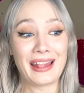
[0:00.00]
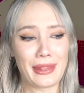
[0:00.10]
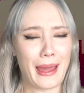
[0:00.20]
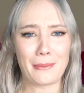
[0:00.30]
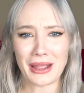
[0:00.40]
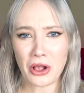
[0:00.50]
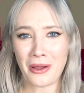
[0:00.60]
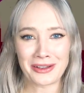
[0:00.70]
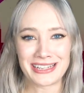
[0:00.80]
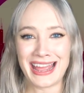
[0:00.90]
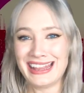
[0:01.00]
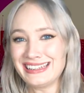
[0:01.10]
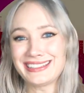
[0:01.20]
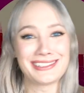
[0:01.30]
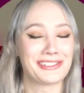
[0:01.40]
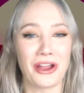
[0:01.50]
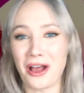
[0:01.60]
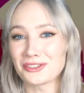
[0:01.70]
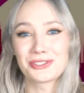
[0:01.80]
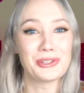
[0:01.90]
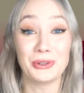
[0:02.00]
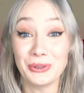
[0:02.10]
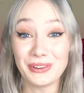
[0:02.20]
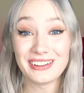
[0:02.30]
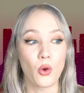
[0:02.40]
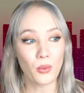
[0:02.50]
that my content does not suit?